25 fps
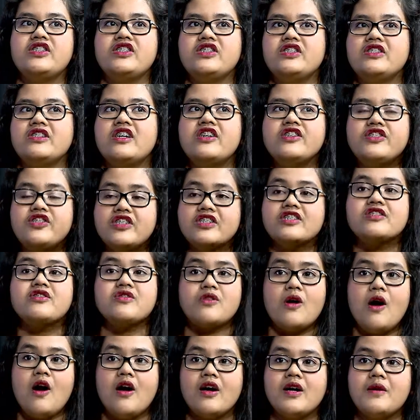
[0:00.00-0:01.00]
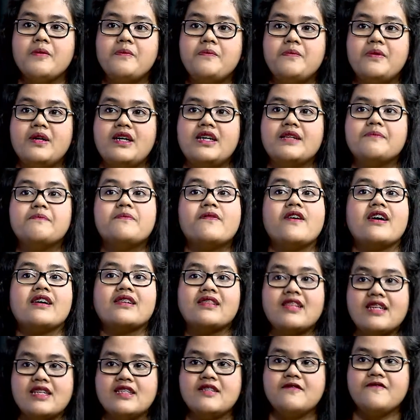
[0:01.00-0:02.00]
not just talk but
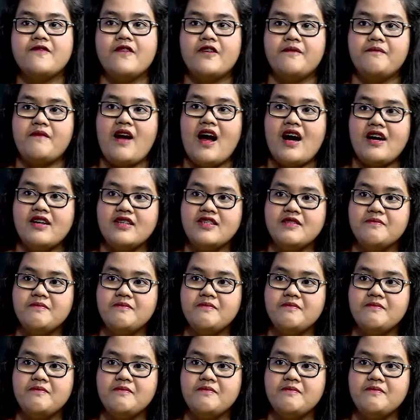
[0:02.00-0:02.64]
practice from us,